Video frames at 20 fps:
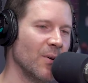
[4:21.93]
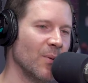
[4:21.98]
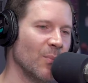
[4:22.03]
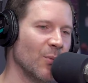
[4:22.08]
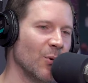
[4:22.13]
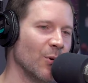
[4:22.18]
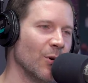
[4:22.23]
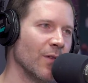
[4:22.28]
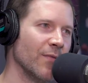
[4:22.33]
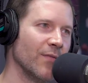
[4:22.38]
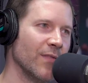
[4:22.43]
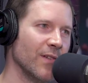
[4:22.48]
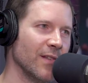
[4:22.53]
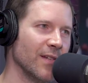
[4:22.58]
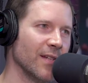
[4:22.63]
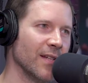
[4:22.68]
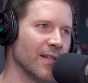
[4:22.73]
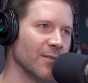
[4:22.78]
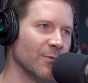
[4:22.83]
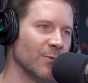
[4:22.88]
more
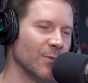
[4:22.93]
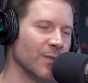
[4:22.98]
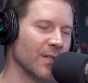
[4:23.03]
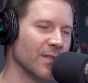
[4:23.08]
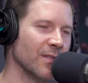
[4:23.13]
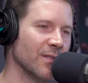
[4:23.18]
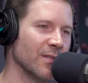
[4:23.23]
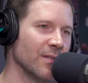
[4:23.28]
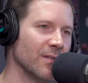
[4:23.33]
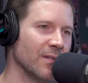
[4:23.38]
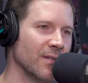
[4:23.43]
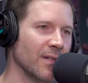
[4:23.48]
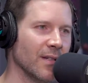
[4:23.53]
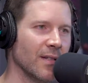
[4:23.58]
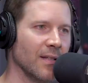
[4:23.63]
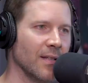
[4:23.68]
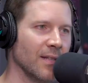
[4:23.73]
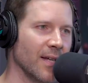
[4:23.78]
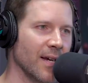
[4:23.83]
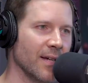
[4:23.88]
affiliated with
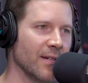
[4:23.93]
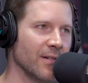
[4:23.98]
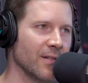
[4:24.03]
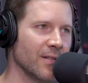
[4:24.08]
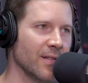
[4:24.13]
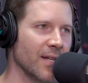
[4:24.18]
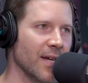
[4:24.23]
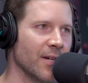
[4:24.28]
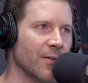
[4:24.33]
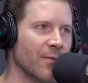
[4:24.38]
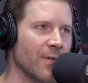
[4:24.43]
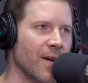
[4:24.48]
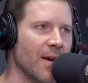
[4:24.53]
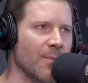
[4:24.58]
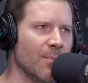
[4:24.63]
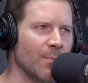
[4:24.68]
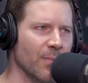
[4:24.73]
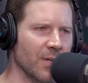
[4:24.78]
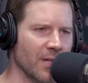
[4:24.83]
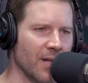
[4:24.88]
a lighter side of
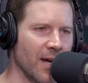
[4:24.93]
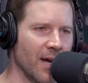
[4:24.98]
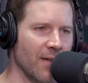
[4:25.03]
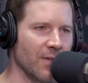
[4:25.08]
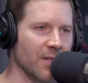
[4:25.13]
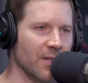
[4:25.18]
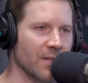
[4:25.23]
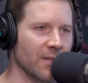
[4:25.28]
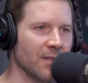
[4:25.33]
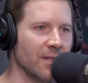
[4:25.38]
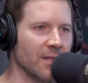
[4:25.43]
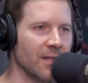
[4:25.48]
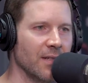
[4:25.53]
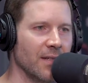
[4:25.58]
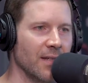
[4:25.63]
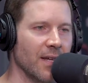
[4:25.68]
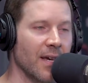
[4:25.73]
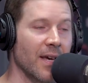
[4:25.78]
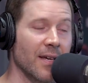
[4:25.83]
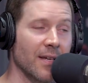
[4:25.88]
rap, but obviously,
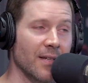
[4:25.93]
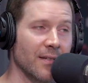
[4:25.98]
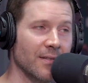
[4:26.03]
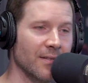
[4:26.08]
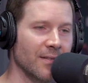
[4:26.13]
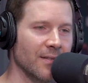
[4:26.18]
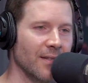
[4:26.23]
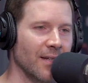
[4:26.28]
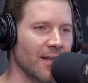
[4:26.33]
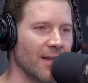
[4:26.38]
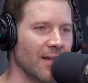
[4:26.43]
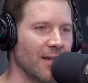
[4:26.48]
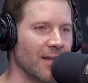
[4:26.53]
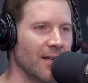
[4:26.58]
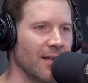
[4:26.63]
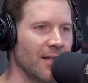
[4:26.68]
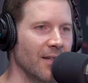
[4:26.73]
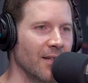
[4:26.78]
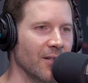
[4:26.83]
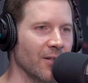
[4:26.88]
he has
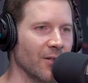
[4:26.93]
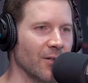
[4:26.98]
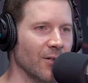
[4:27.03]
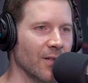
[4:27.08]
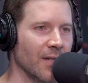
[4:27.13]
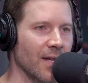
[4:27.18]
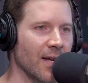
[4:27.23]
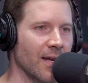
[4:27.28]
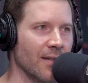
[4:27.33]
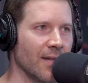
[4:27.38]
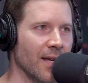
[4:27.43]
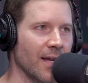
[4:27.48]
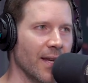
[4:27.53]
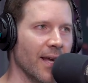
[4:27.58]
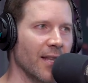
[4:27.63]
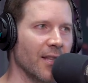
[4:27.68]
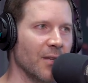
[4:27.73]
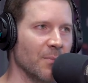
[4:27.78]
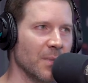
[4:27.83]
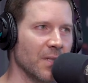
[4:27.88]
you know a lot of that
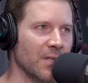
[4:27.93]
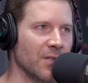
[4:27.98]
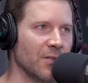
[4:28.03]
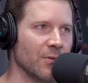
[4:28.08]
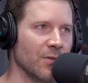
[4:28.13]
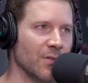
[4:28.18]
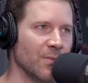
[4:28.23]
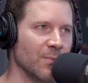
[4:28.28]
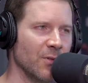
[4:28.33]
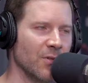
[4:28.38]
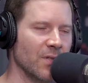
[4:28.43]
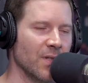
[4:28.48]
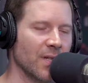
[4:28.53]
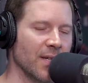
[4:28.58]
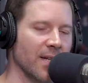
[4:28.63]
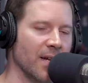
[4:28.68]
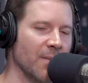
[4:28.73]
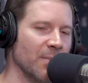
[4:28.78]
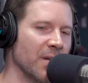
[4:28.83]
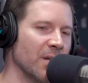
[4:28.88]
element to his
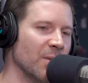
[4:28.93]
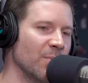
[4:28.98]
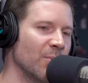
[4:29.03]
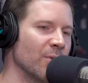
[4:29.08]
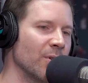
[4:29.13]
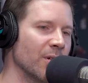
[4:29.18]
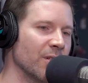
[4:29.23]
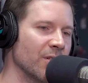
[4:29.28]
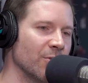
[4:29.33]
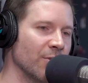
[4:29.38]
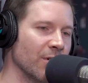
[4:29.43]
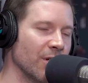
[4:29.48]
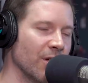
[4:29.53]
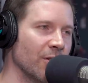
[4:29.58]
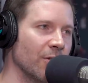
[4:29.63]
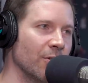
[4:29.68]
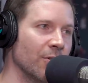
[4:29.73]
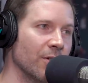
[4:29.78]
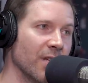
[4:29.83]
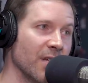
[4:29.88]
music. And I made a point to
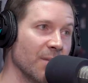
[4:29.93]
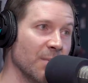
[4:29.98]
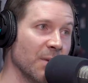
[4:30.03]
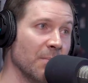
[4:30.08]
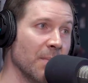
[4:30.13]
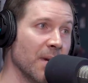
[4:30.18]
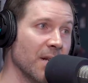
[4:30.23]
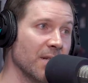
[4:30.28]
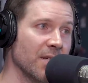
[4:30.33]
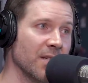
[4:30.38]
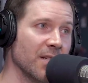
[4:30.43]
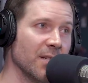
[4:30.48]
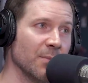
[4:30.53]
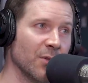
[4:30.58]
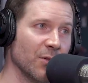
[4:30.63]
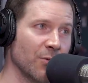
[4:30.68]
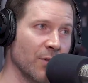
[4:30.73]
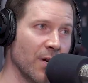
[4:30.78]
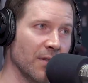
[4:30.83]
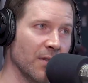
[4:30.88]
include him and mention
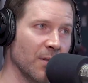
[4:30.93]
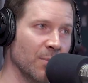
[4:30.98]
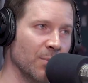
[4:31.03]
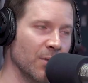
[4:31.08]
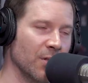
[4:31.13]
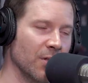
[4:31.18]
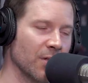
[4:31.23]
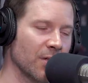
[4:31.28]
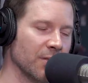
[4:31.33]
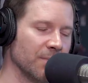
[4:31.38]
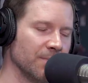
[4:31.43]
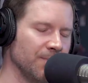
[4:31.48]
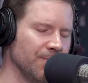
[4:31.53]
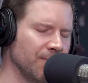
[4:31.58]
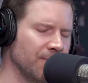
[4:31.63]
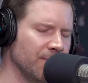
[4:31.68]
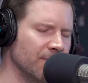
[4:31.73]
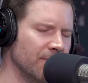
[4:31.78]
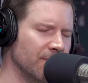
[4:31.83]
him throughout the book, yeah,